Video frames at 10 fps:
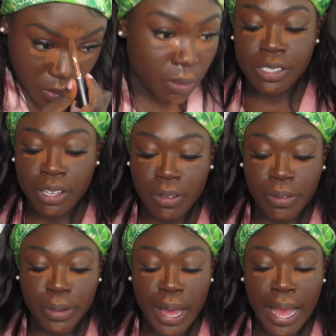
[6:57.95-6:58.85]

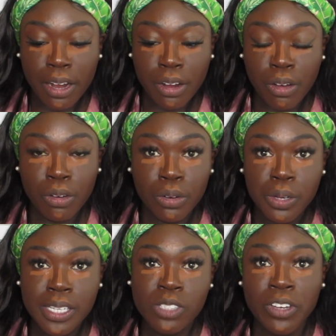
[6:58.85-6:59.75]
So I know
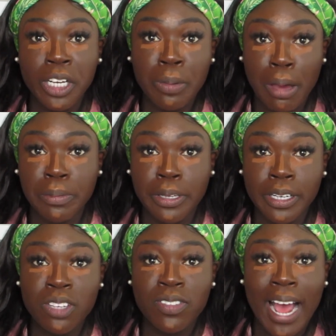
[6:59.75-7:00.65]
it's very popular,
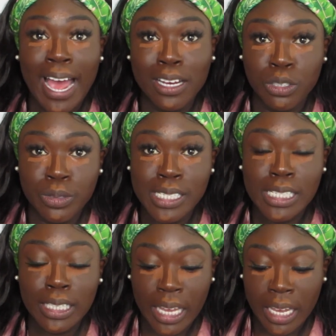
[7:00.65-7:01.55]
even I do it,
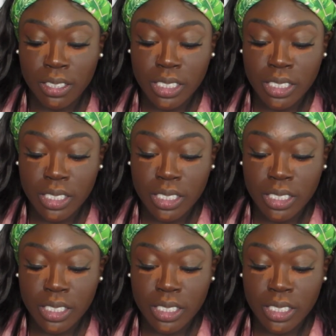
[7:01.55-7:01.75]
to let